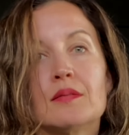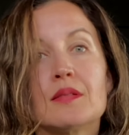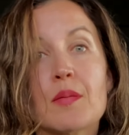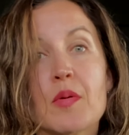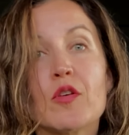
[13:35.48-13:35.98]

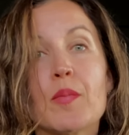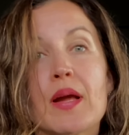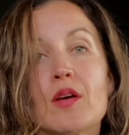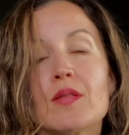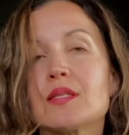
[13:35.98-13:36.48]
Some of you
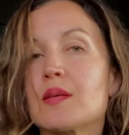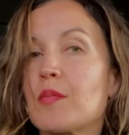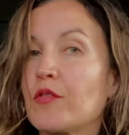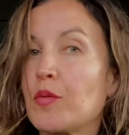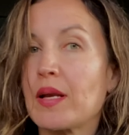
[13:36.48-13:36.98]
may know this, some
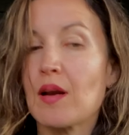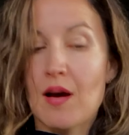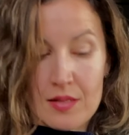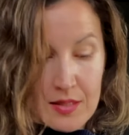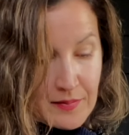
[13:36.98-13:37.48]
of you may not.